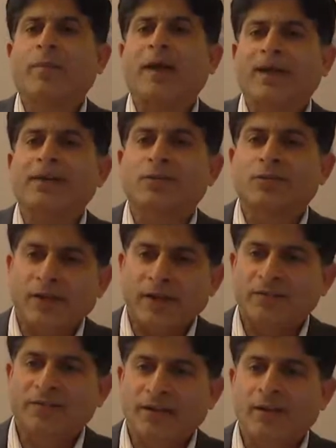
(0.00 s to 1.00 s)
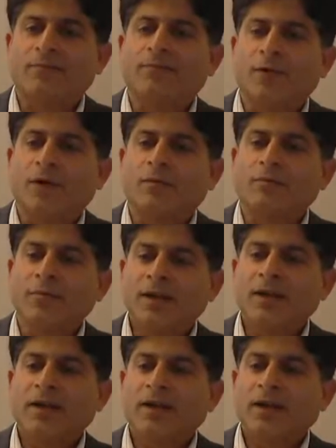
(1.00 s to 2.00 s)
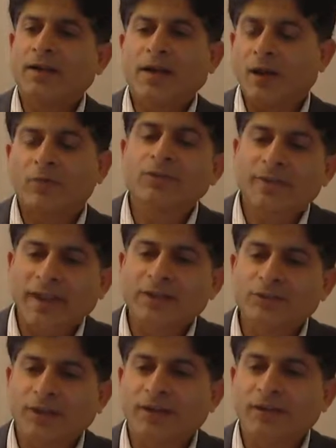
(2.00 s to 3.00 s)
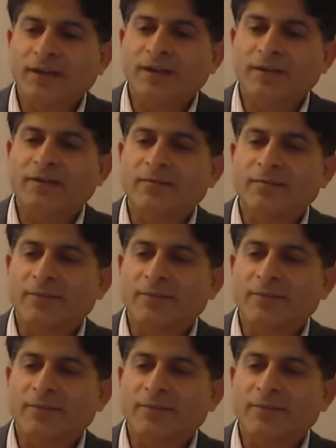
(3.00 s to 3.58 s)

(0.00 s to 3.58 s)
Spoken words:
packet trace come from, and how is that generated?